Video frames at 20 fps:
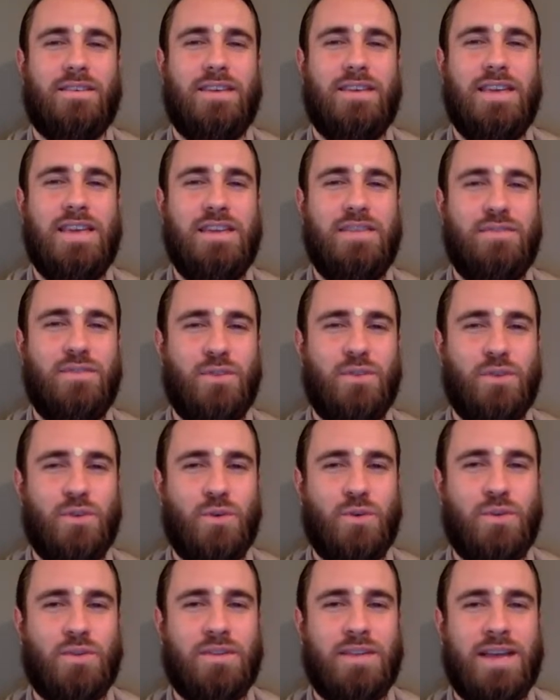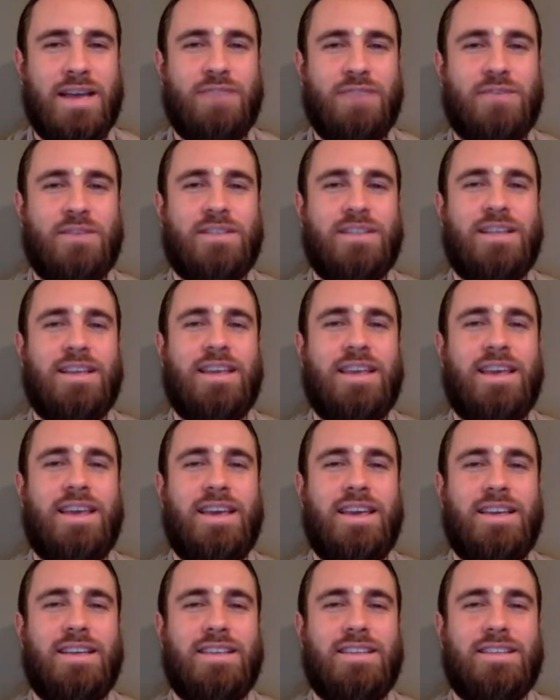even though that was the
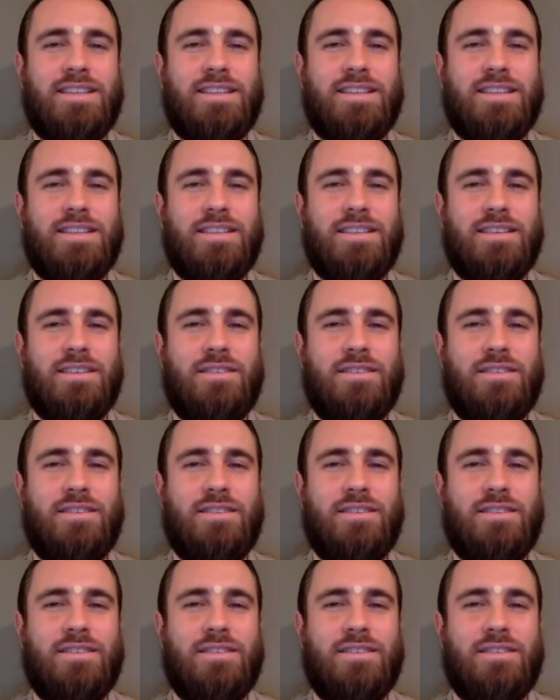case,